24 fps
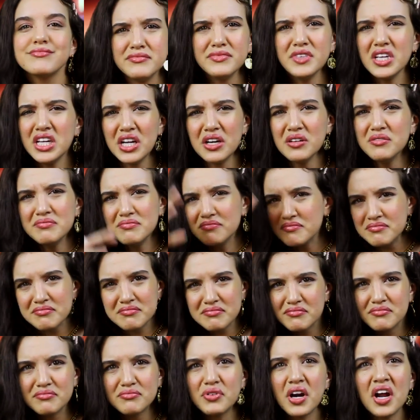You know,
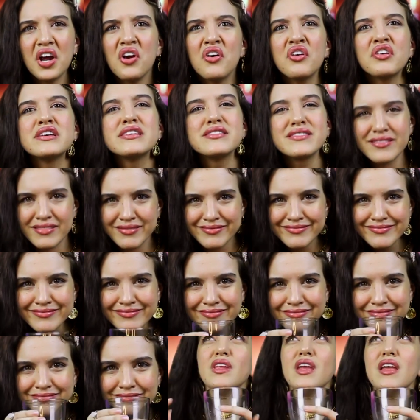priorities.
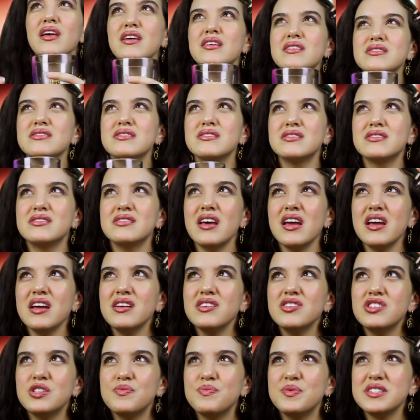
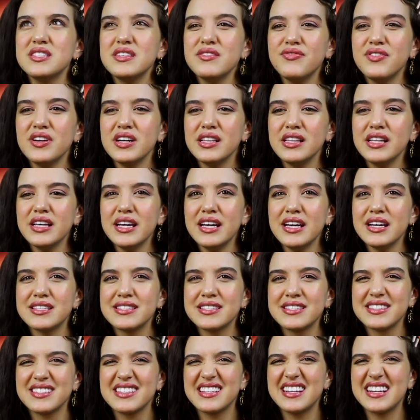Sage specifically,
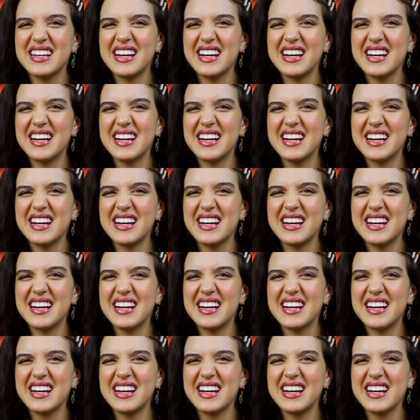it's